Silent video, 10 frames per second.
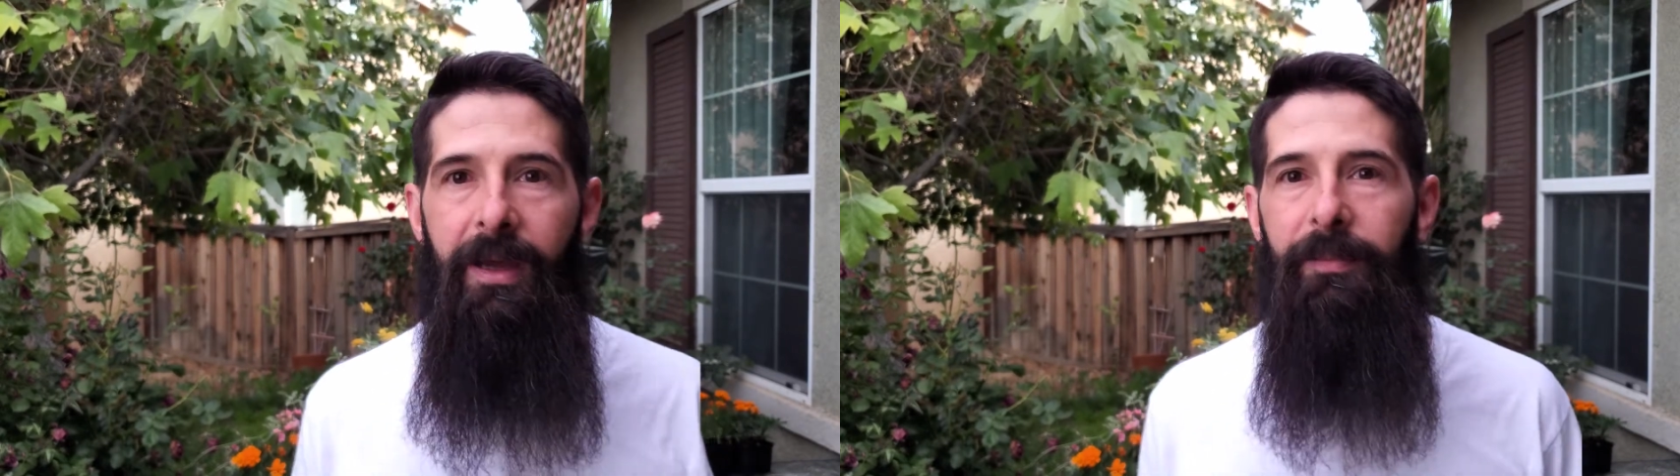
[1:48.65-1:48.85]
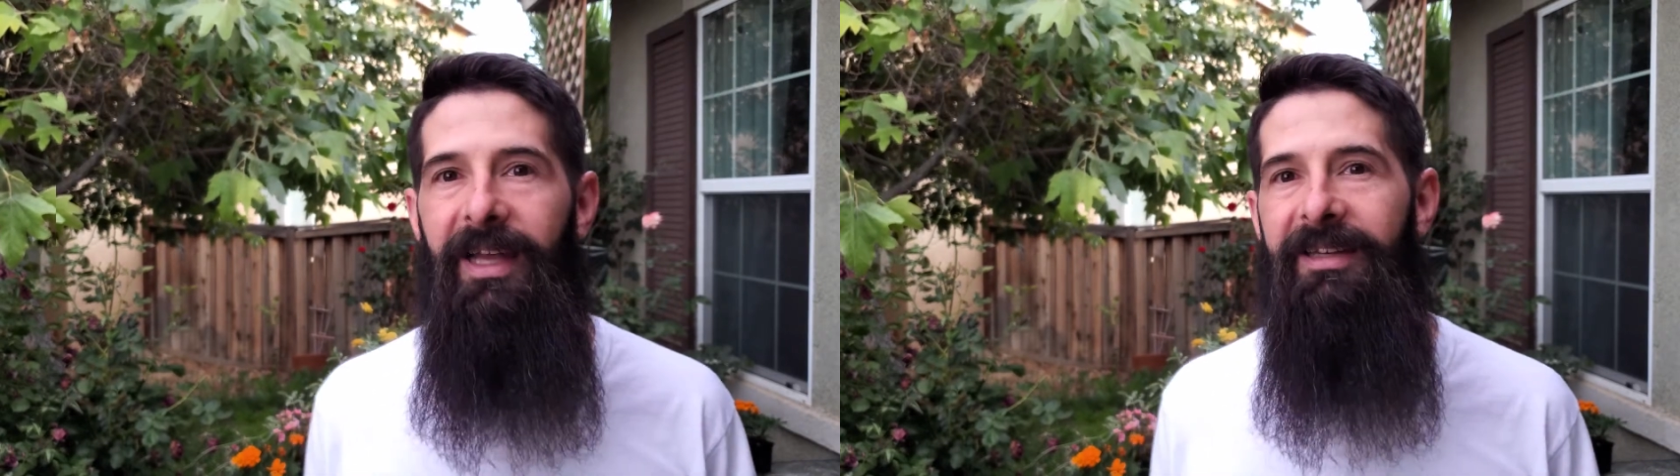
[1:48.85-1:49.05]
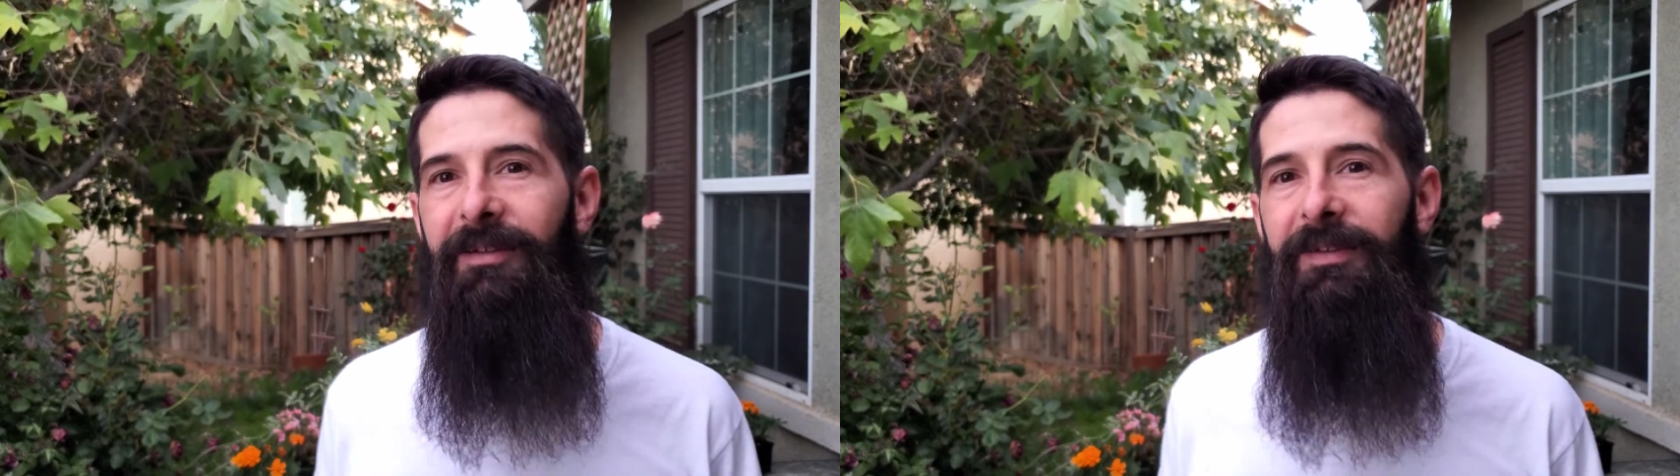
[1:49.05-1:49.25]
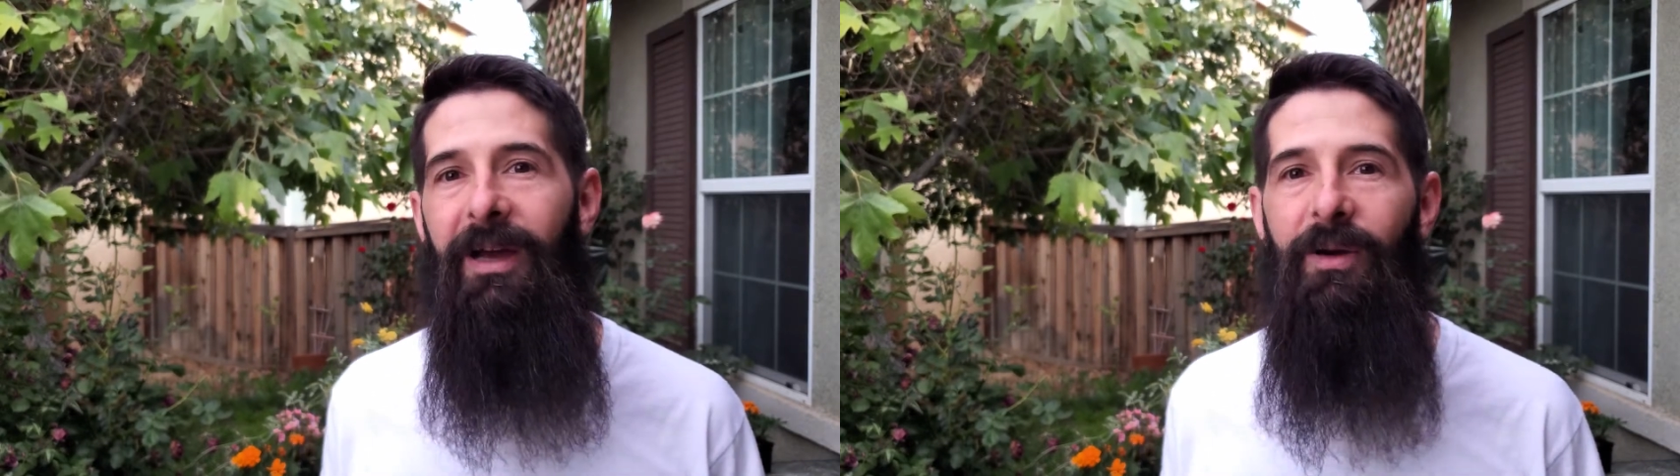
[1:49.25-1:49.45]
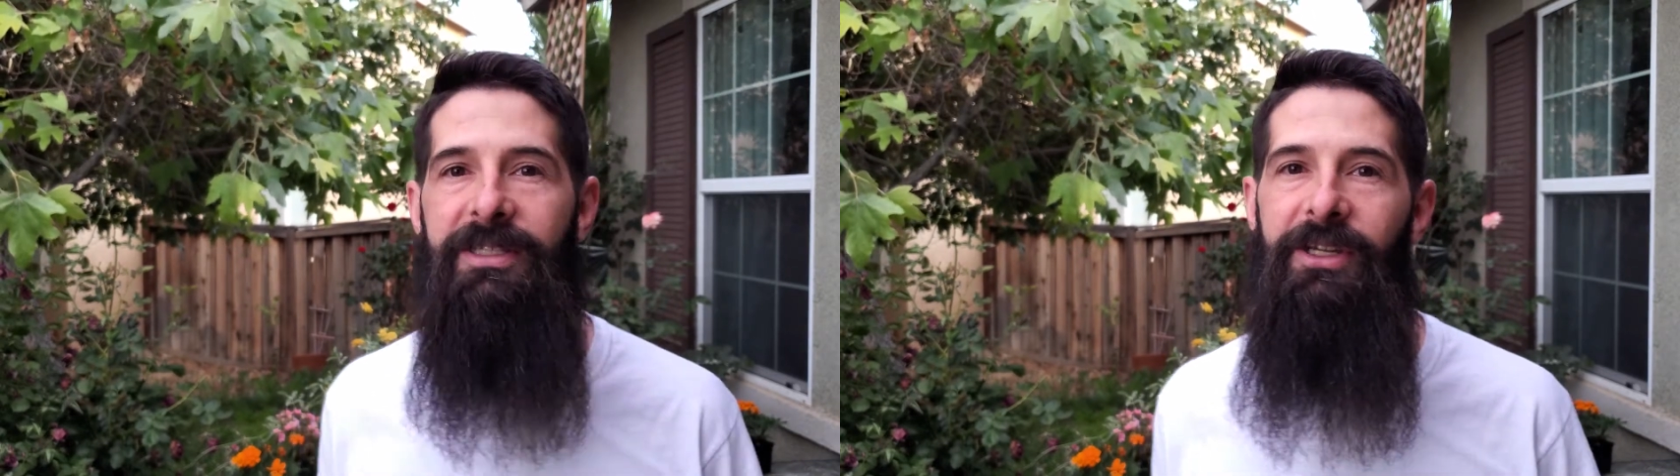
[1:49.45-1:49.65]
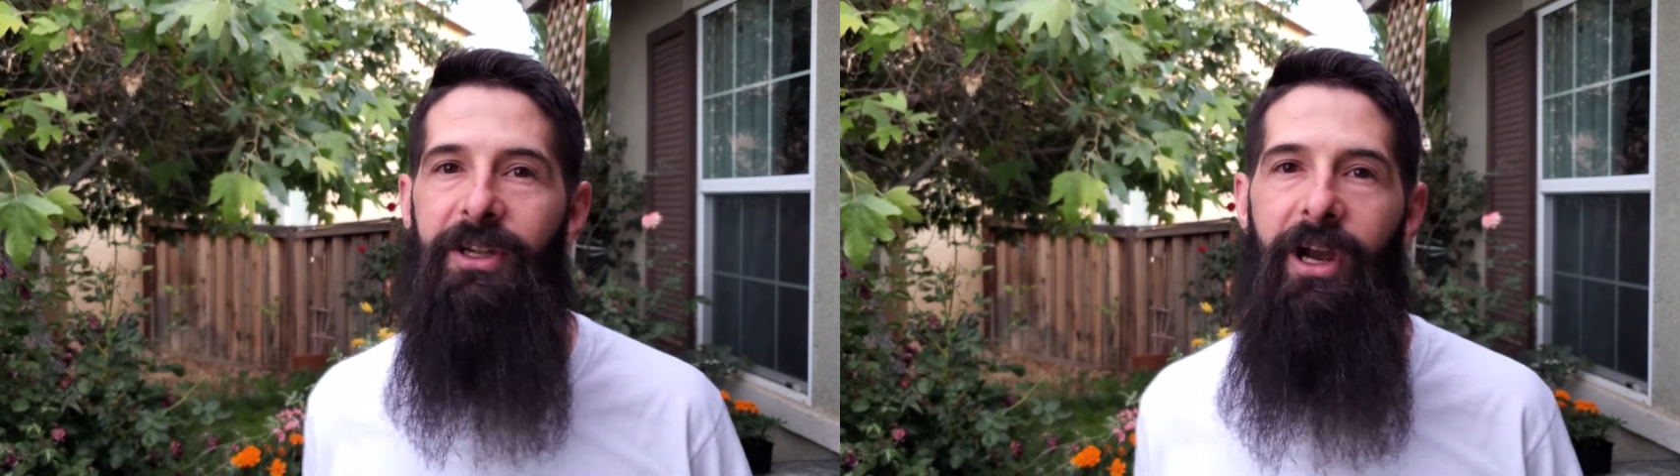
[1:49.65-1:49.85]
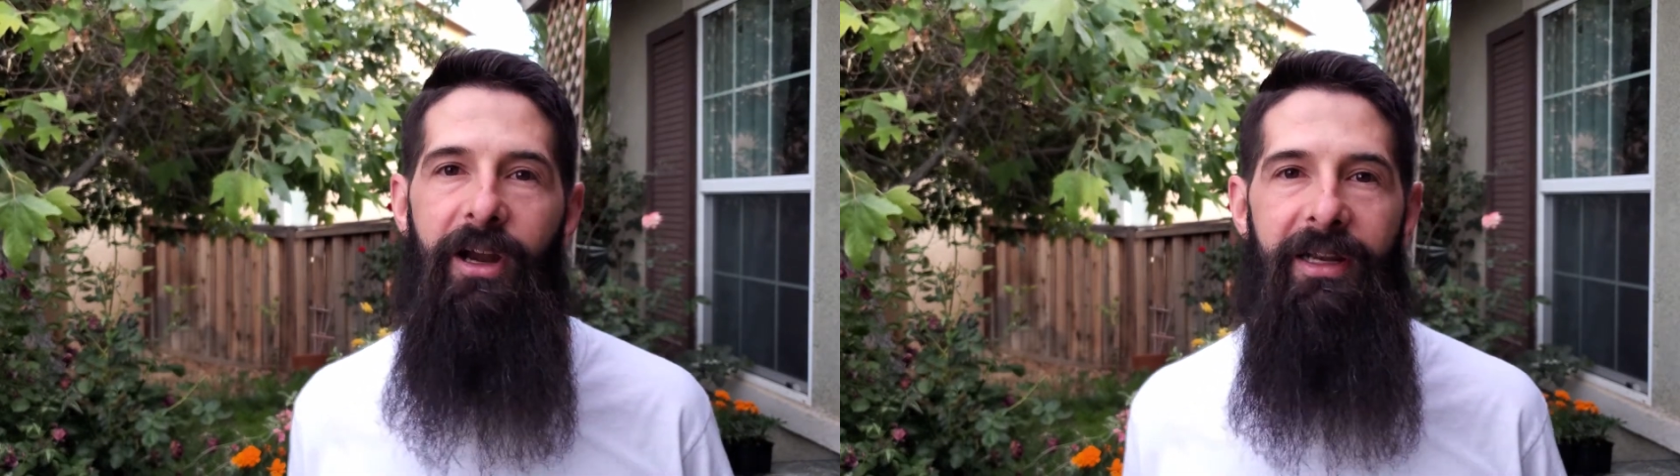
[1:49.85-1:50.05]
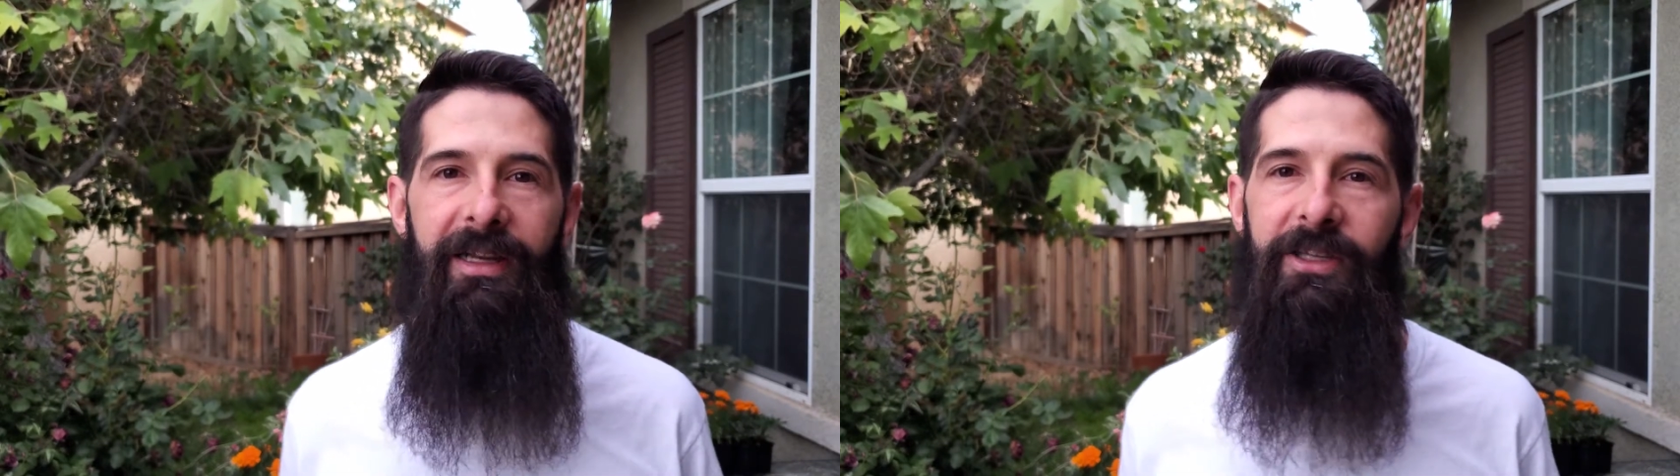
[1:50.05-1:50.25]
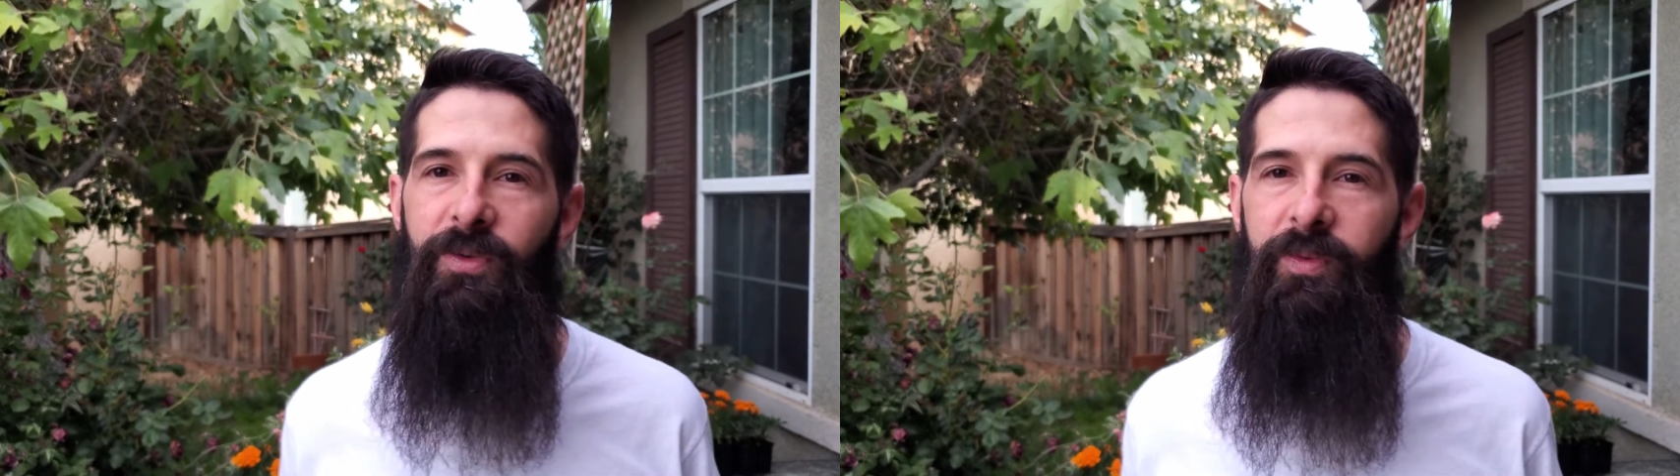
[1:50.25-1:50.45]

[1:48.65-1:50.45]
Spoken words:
Planting flowers in your garden is